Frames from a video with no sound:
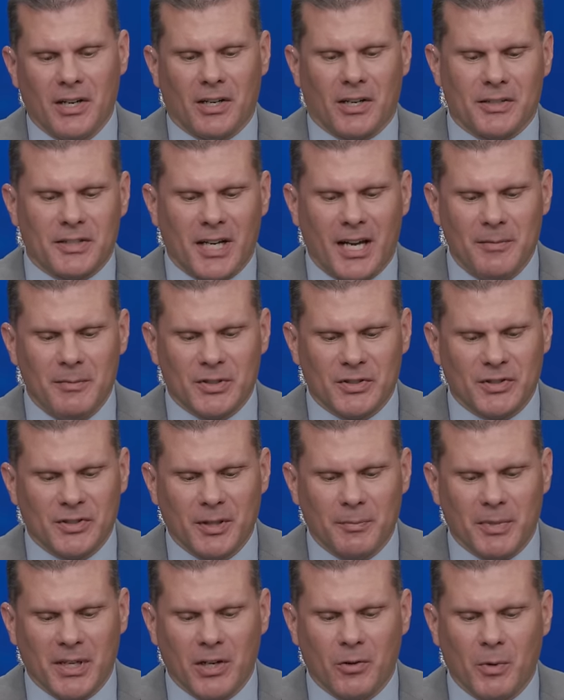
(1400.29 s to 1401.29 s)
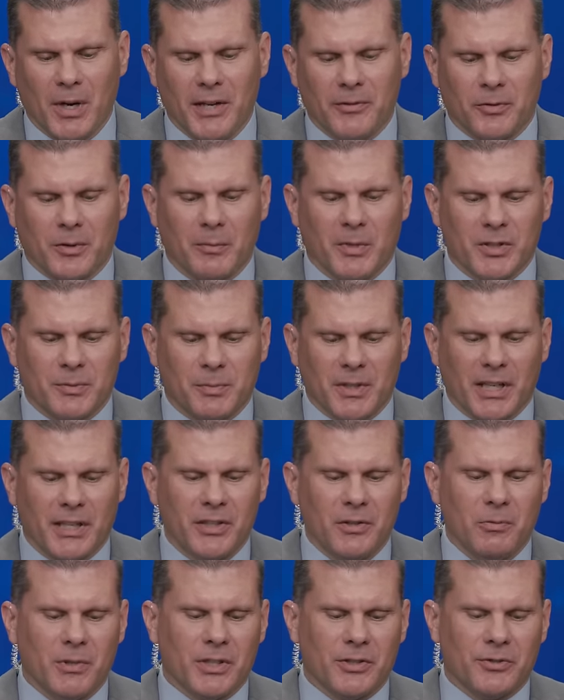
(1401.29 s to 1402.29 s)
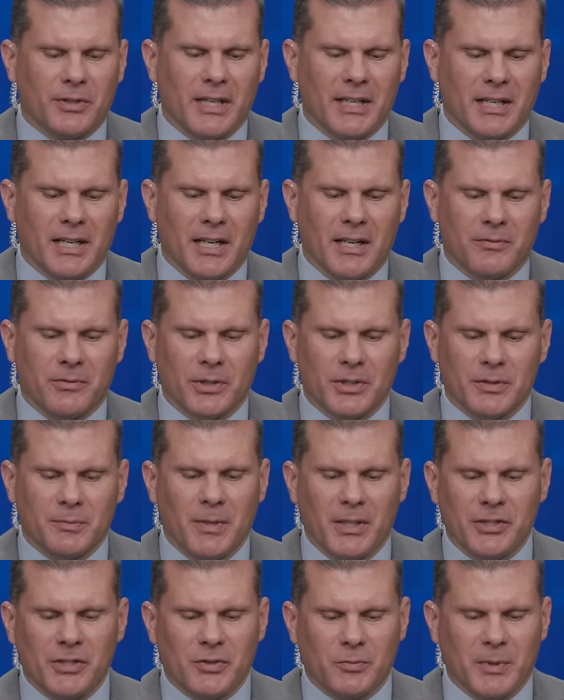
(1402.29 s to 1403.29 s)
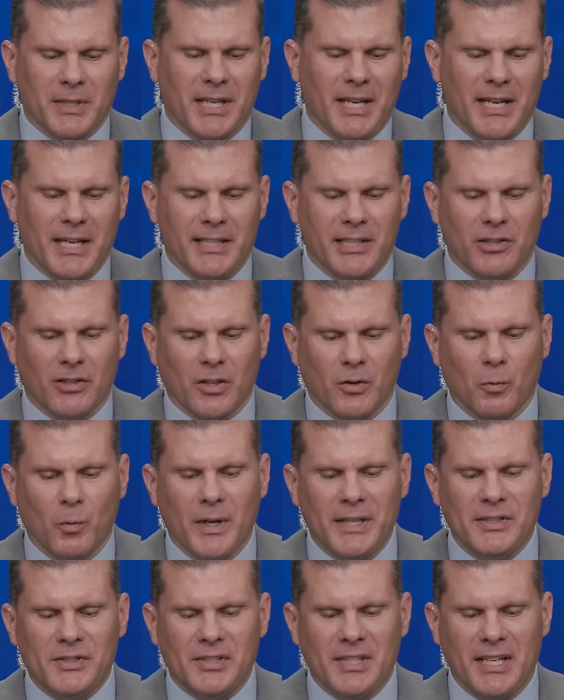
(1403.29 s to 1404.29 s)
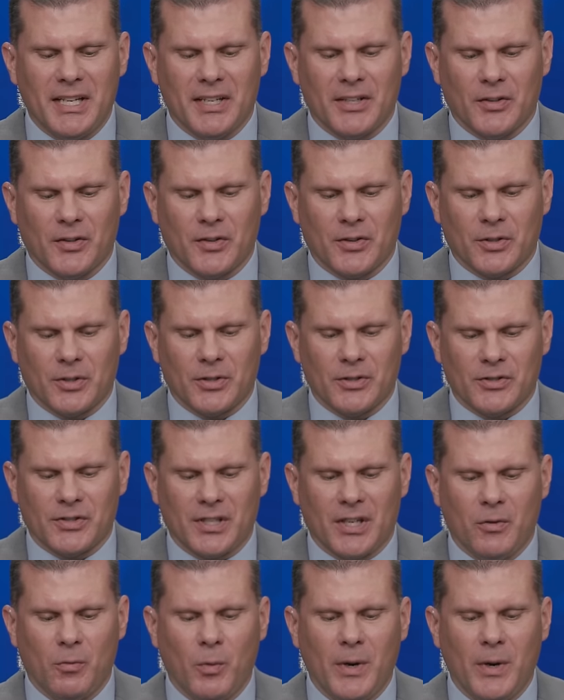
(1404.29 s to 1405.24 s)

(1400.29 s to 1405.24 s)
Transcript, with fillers: Our time is slipping away from us, but I do want to try to cover as much as we can here on Wednesday and Thursday.